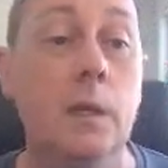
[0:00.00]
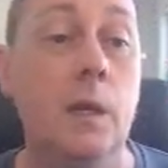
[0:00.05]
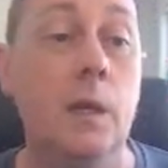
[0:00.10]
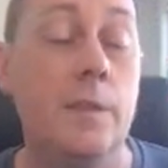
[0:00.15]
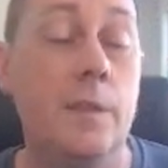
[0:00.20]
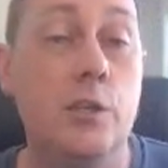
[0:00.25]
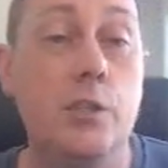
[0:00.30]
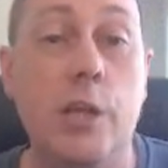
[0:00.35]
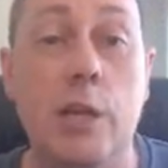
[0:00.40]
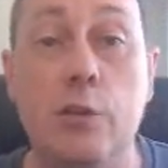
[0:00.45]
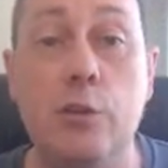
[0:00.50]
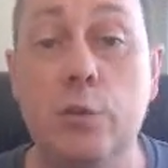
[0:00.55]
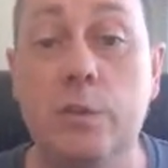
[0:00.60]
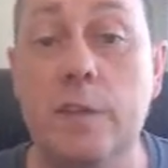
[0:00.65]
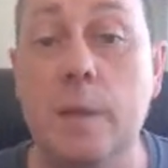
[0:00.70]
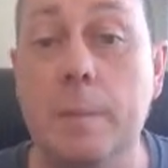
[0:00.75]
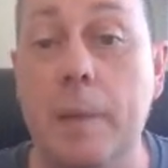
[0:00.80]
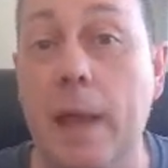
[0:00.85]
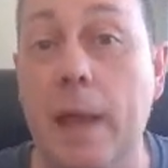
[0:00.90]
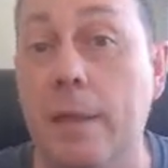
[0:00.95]
The
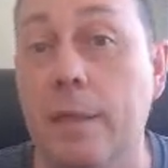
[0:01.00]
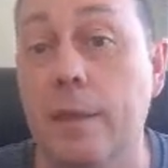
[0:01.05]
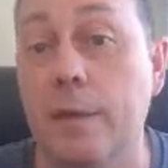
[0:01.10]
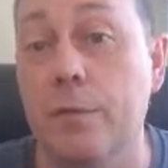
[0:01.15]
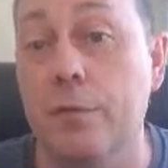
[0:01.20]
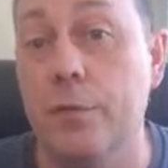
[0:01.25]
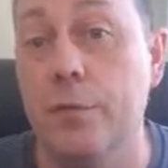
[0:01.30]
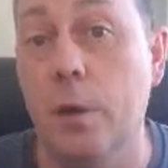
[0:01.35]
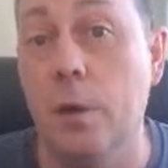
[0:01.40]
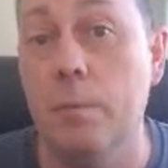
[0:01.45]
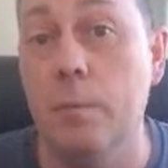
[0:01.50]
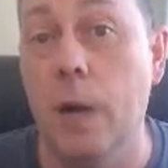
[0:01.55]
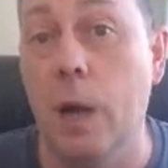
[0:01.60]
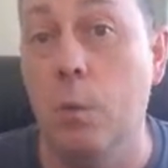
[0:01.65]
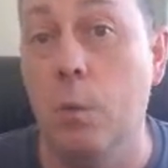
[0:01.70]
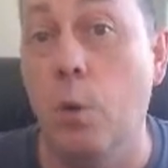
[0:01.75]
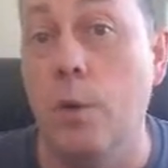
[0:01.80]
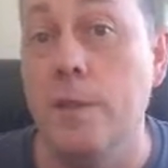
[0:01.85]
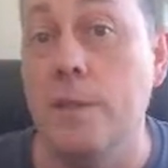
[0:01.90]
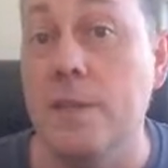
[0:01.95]
schedules can be anything from
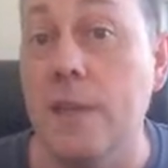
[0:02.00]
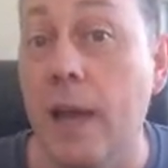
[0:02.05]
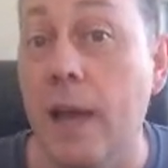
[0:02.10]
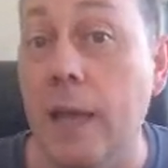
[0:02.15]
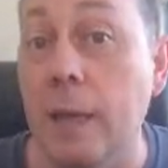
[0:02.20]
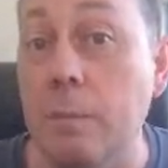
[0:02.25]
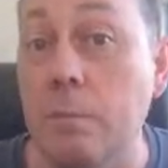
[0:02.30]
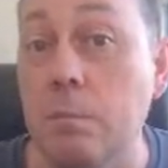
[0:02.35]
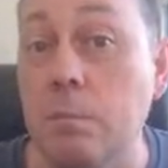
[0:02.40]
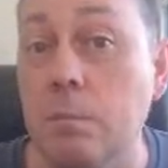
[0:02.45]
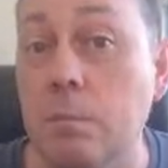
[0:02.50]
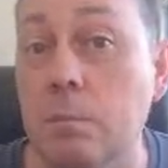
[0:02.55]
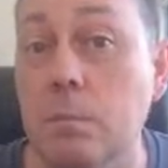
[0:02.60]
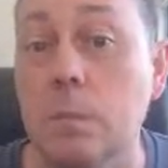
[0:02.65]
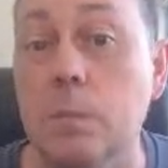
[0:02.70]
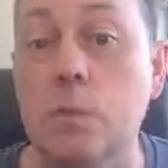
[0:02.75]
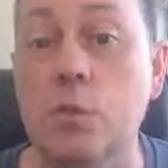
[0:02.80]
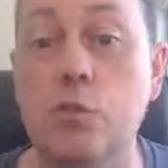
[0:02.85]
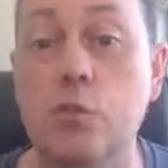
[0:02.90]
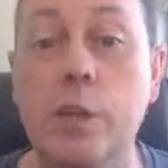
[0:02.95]
a one-time
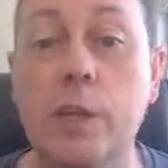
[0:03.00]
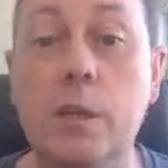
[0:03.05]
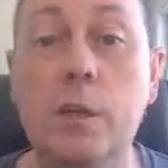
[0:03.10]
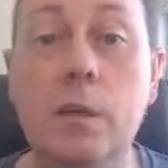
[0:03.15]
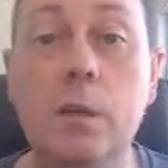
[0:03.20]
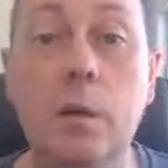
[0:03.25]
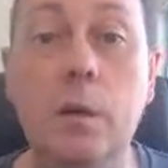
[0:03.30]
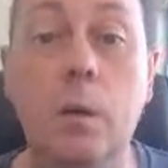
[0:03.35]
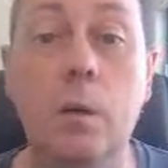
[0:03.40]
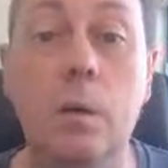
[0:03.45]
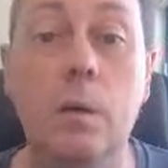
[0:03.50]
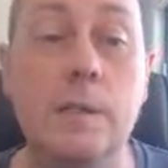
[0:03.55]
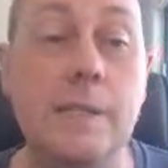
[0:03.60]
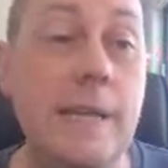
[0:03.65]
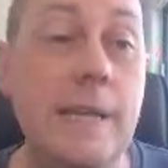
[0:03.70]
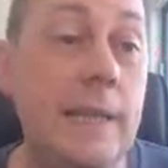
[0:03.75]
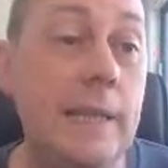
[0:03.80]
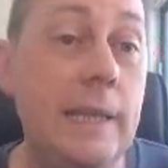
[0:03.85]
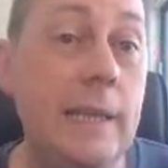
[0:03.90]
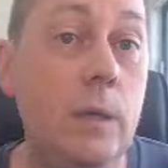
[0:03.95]
trigger or
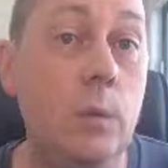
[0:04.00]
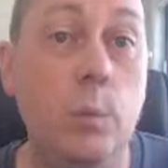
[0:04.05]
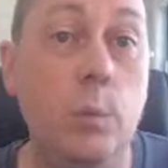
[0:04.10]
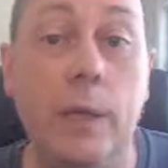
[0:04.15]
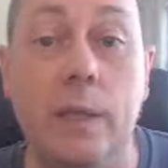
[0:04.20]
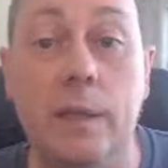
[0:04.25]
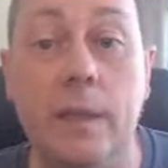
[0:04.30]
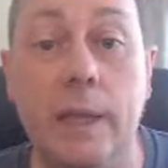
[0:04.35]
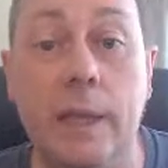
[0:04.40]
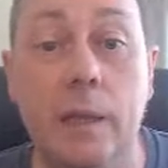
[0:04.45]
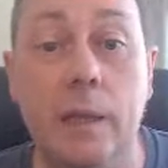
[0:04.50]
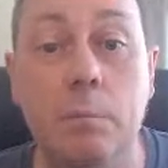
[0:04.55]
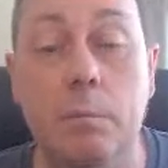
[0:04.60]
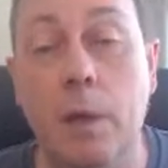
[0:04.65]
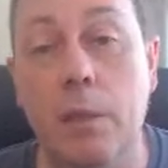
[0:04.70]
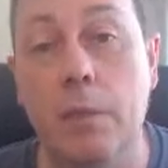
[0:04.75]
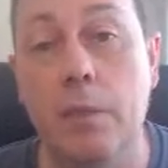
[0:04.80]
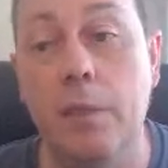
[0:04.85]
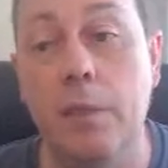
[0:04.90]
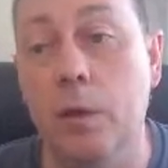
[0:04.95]
daily, weekly,
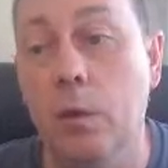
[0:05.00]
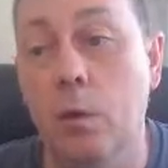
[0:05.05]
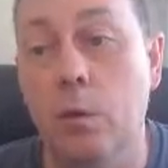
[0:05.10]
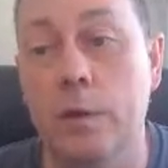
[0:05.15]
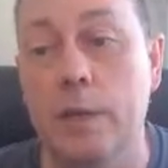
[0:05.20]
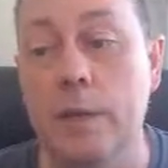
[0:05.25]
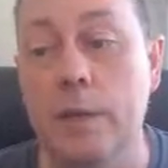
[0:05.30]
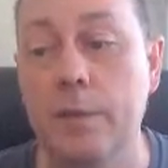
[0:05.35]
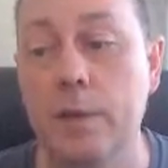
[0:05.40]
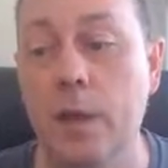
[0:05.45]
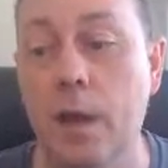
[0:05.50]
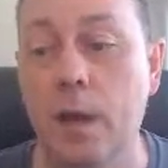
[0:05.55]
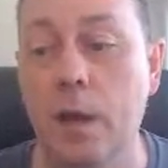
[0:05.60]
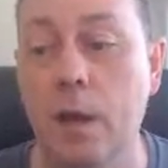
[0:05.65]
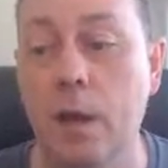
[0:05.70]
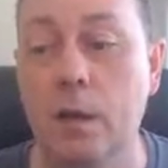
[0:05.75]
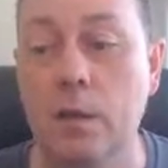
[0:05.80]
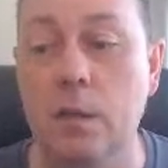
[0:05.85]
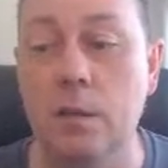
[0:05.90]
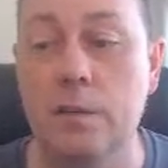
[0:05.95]
monthly, or even
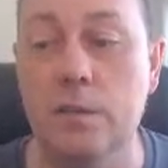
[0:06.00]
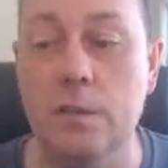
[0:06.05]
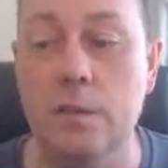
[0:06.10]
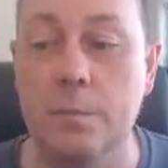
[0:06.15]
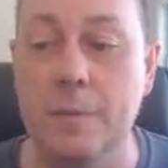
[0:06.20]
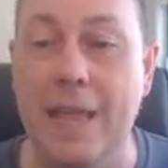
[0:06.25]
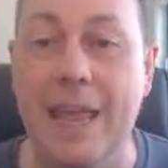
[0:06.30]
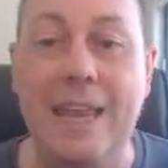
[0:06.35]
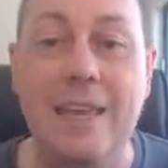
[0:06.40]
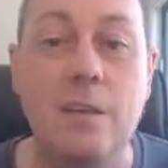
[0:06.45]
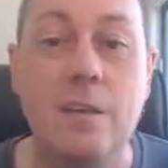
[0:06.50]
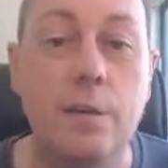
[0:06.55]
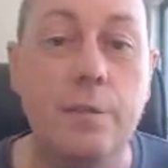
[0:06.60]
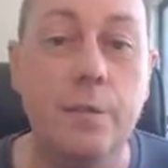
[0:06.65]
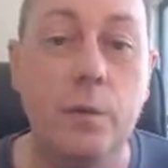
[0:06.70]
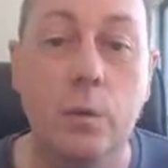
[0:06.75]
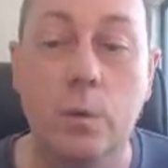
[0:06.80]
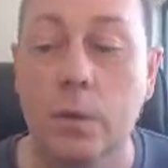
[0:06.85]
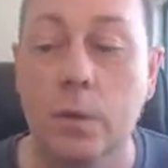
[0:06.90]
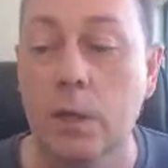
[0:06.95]
a custom
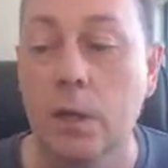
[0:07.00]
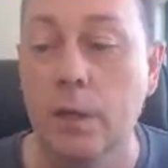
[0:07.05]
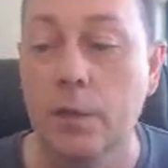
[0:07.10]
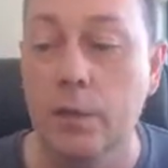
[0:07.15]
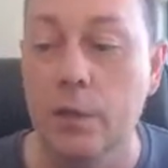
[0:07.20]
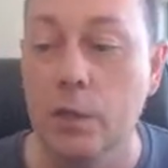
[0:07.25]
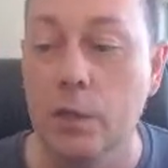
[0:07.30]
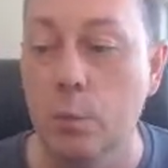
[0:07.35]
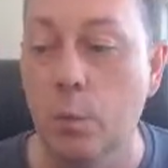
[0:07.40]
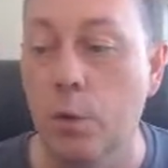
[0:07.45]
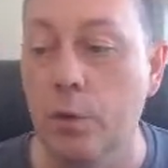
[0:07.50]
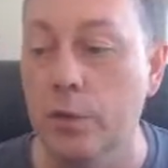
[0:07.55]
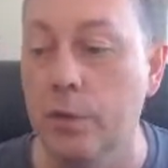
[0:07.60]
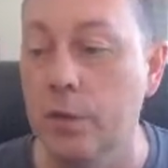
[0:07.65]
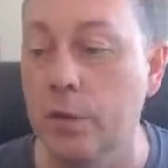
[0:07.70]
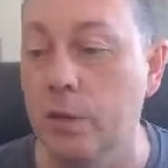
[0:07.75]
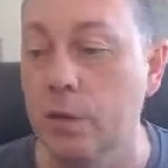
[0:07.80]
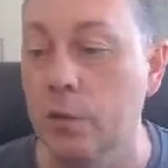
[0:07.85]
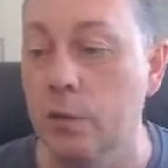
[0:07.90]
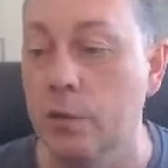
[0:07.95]
interval that you
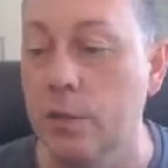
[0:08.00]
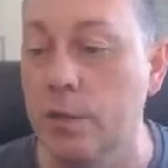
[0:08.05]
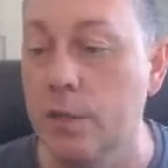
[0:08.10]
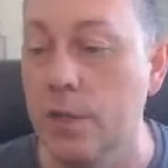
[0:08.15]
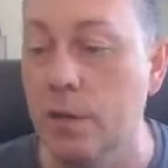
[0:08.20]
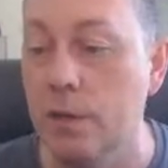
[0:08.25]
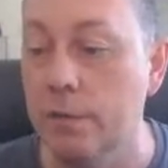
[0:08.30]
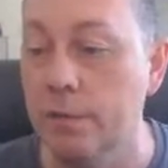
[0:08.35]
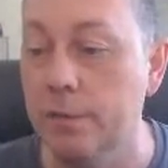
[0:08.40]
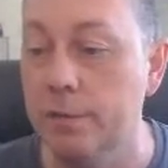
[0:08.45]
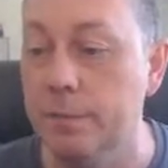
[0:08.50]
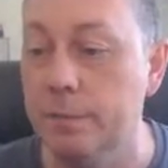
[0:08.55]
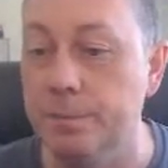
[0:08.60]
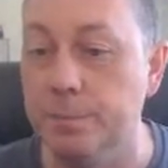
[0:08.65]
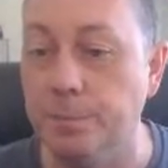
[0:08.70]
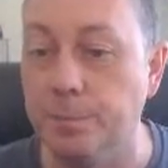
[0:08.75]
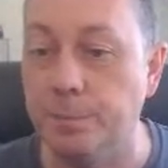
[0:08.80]
want yourself.